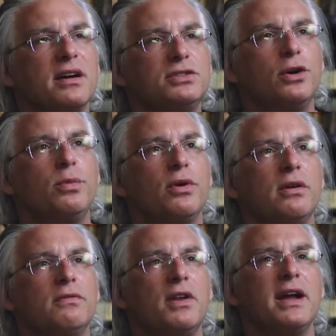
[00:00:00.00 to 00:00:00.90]
in October
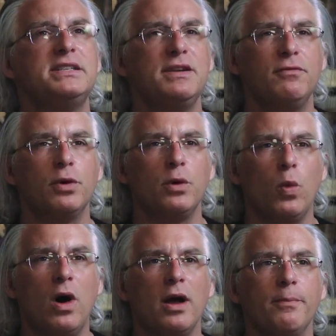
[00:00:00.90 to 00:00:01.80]
of
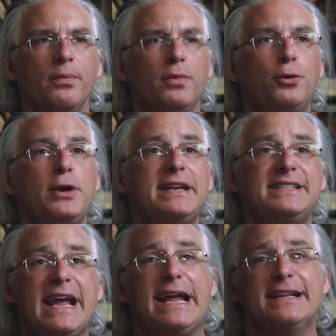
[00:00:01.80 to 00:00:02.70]
1941
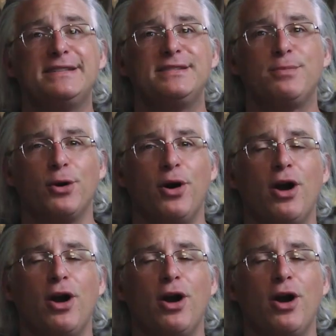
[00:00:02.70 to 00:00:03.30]
predates Pearl